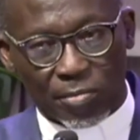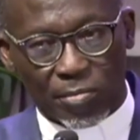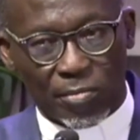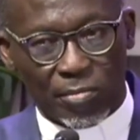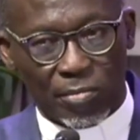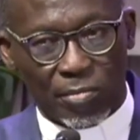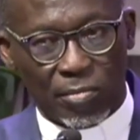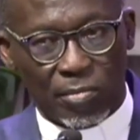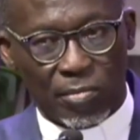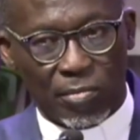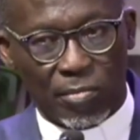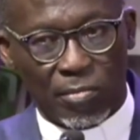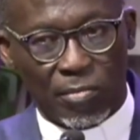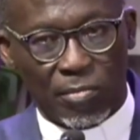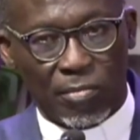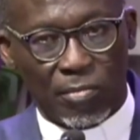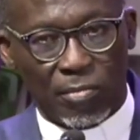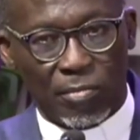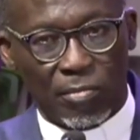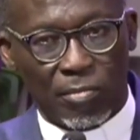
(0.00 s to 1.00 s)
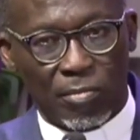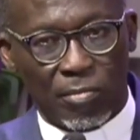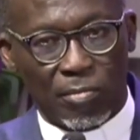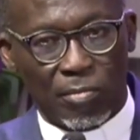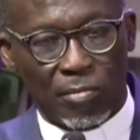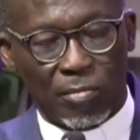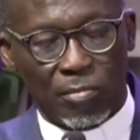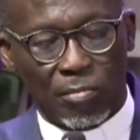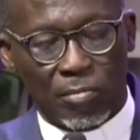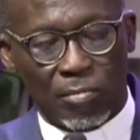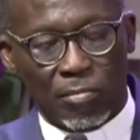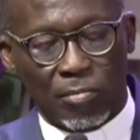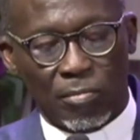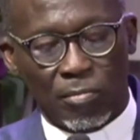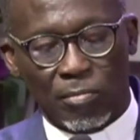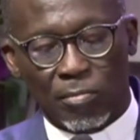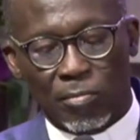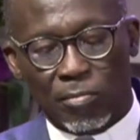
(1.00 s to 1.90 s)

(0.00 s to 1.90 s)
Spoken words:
No one is speaking in this clip.